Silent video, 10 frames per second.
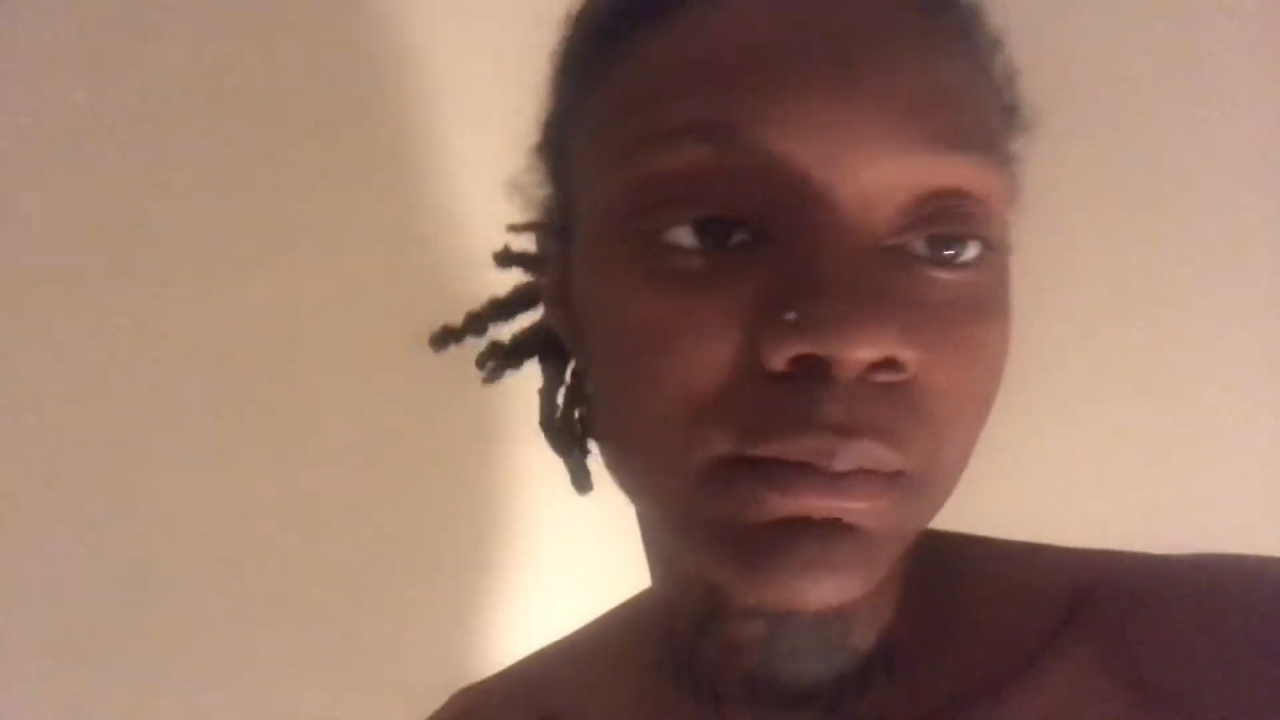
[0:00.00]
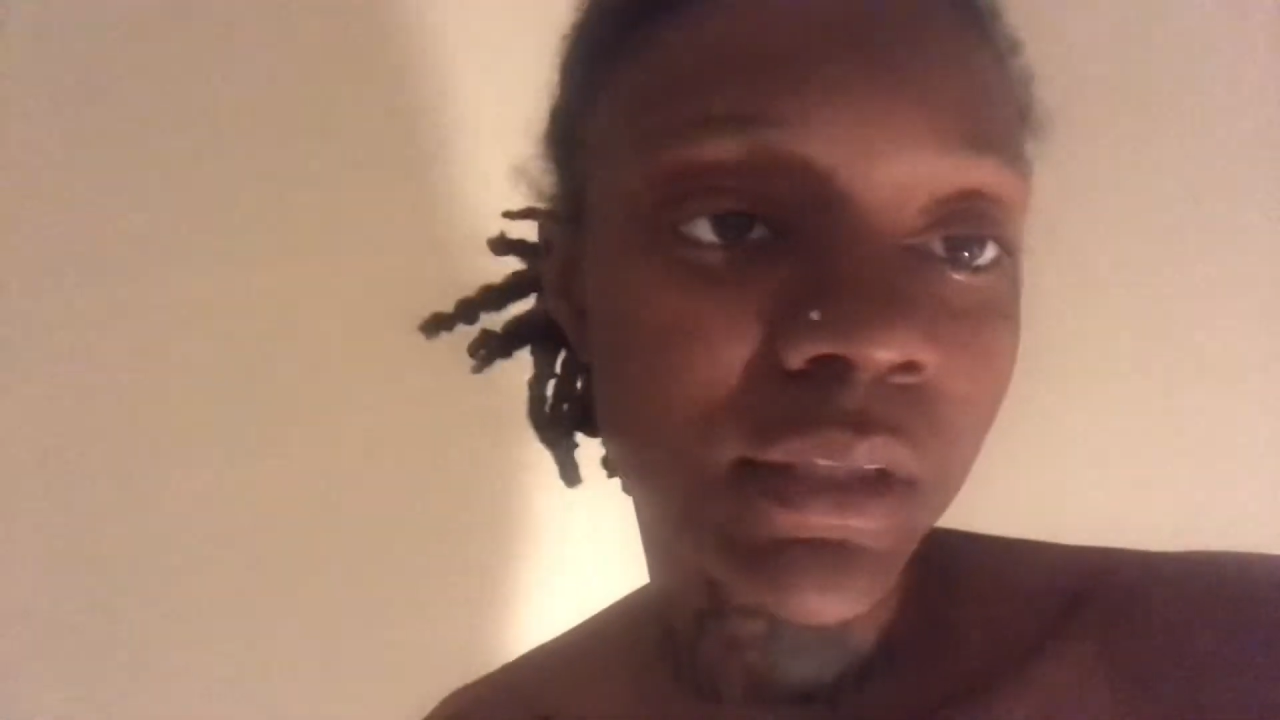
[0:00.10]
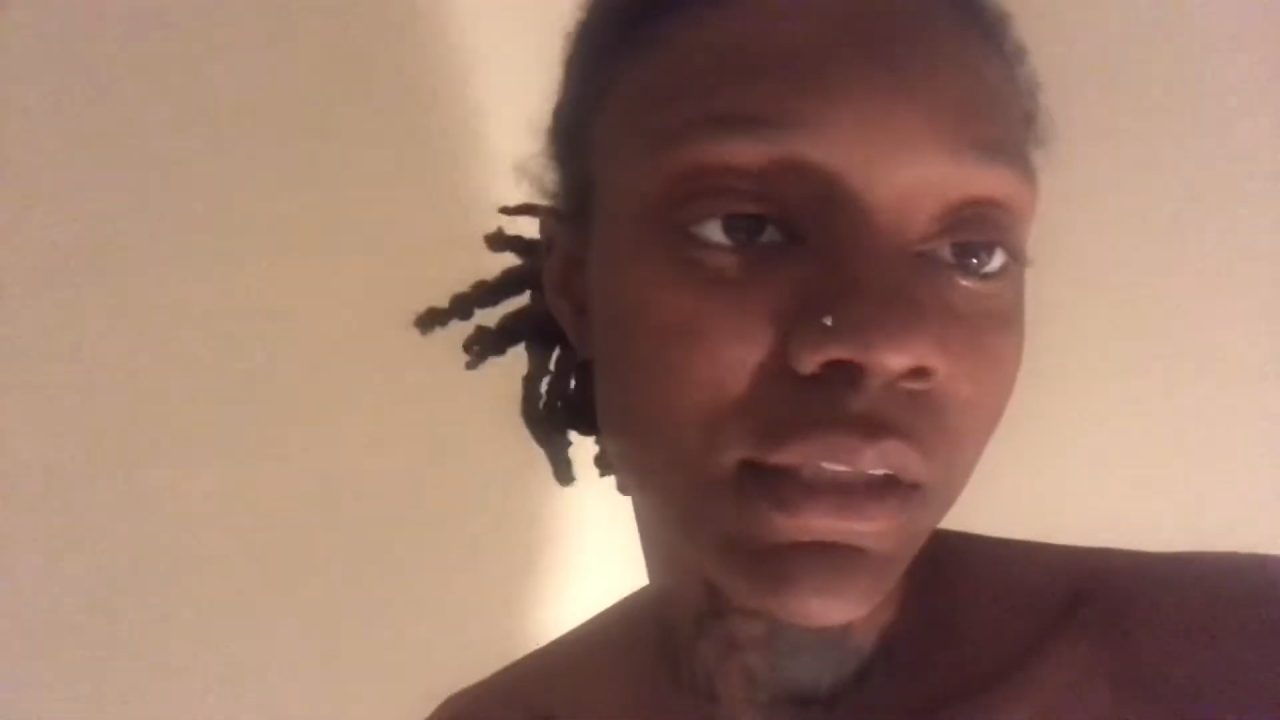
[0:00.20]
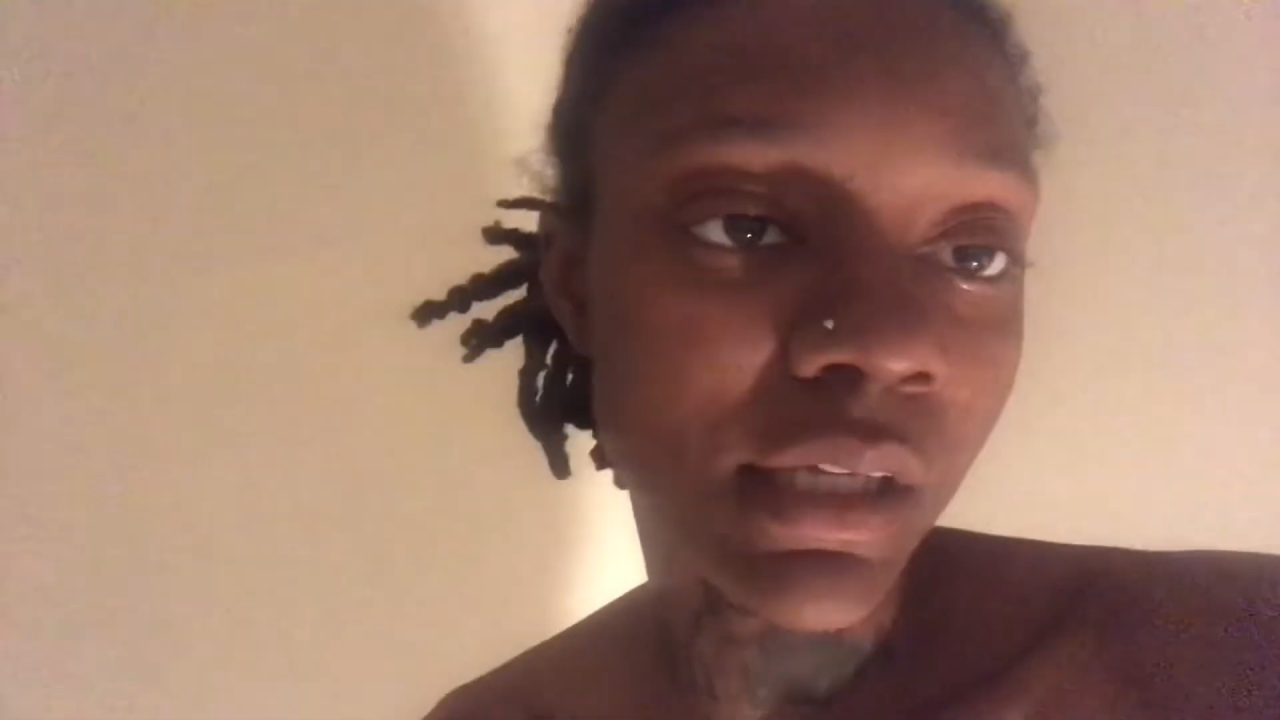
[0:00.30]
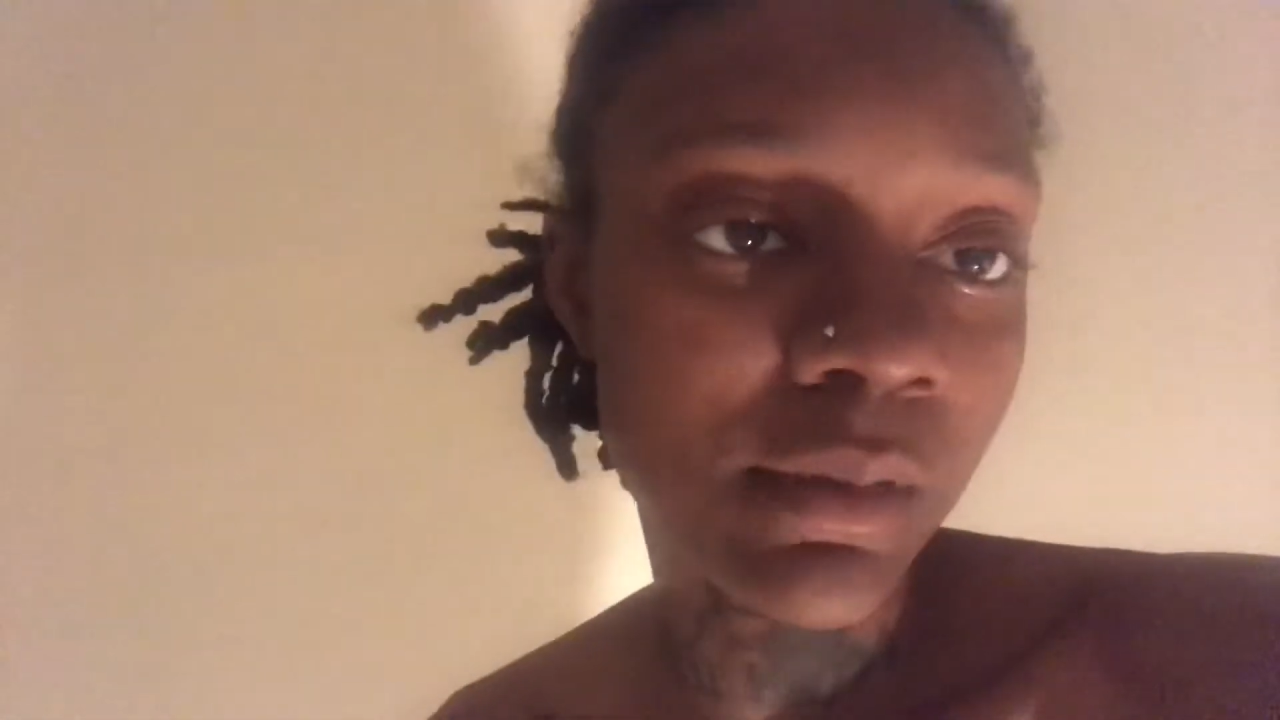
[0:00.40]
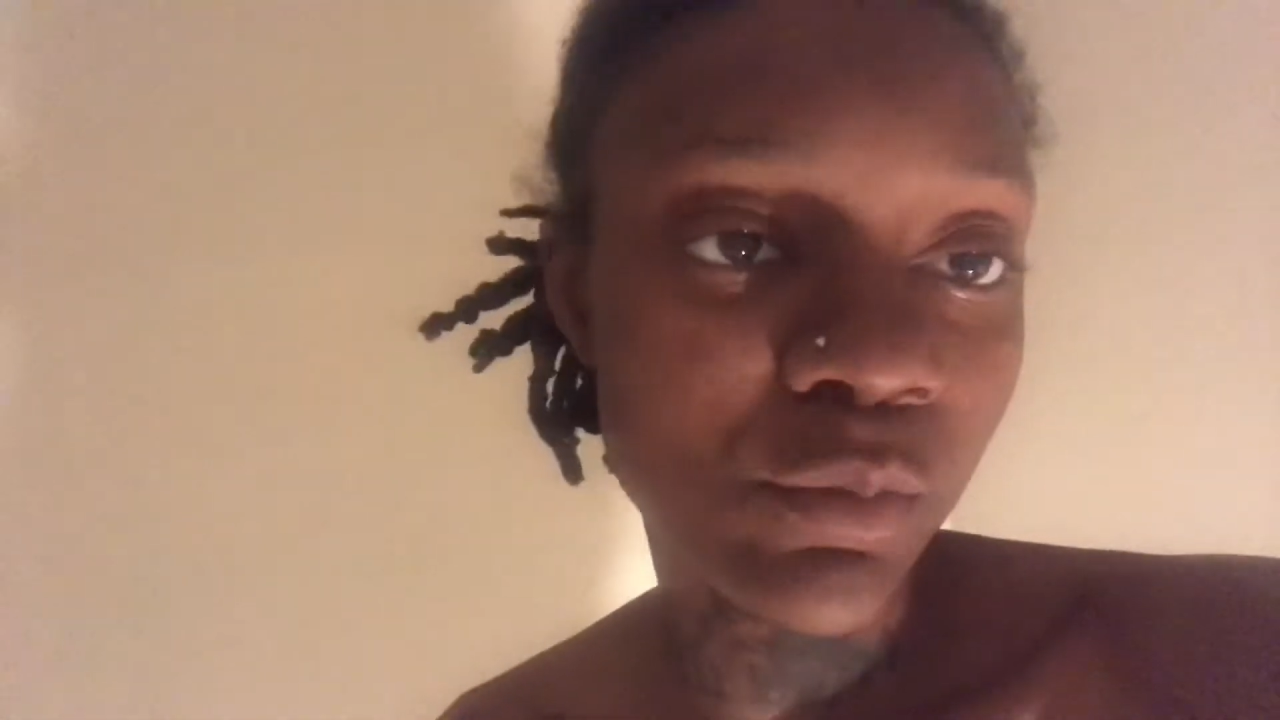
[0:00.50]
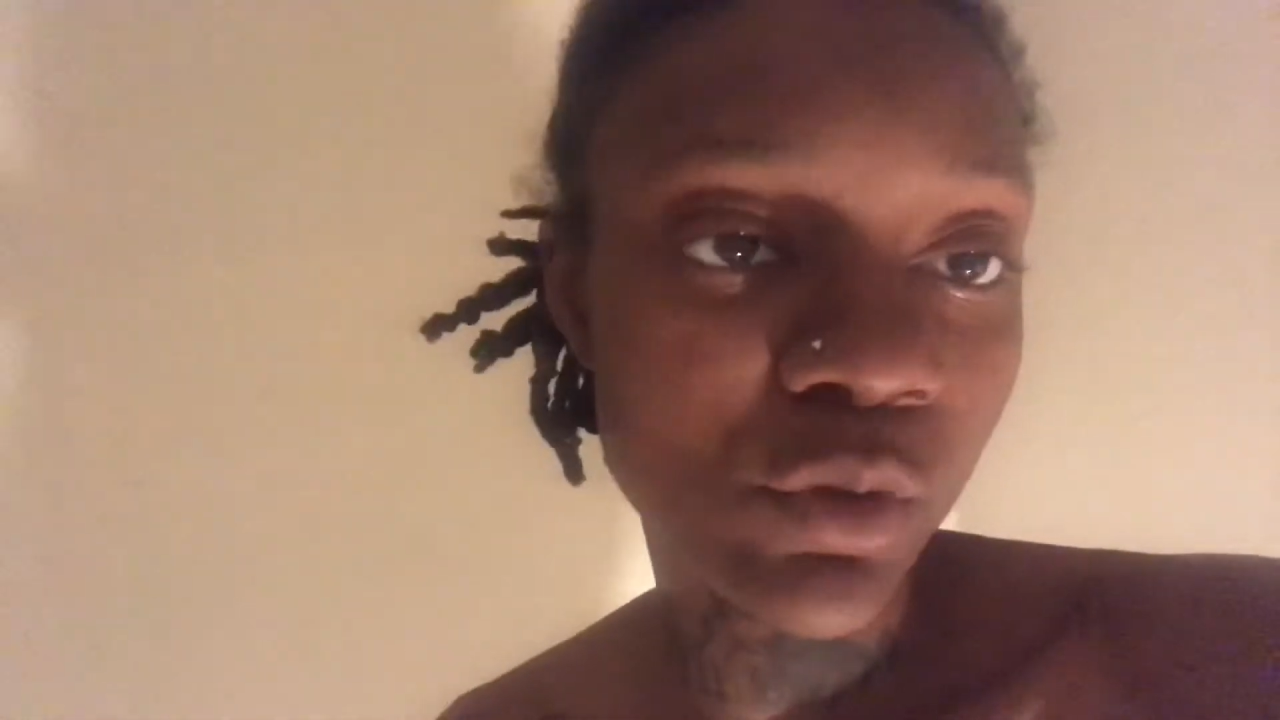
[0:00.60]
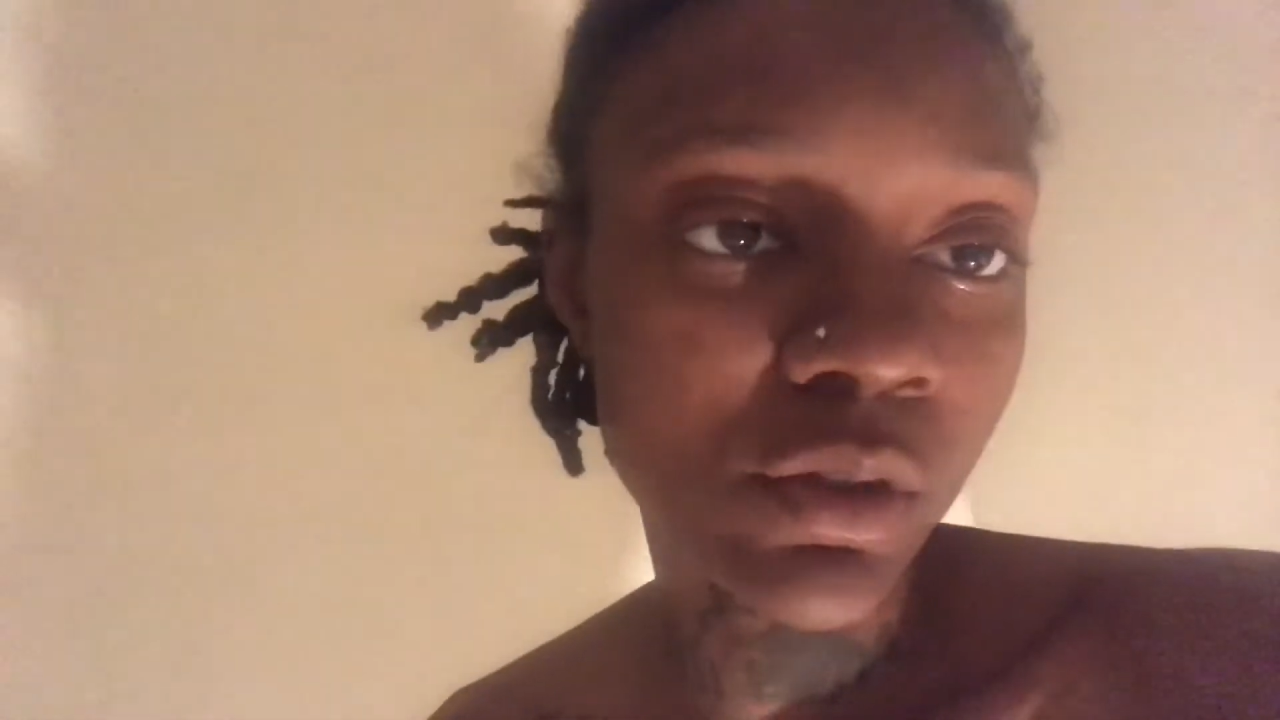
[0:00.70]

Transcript: be like more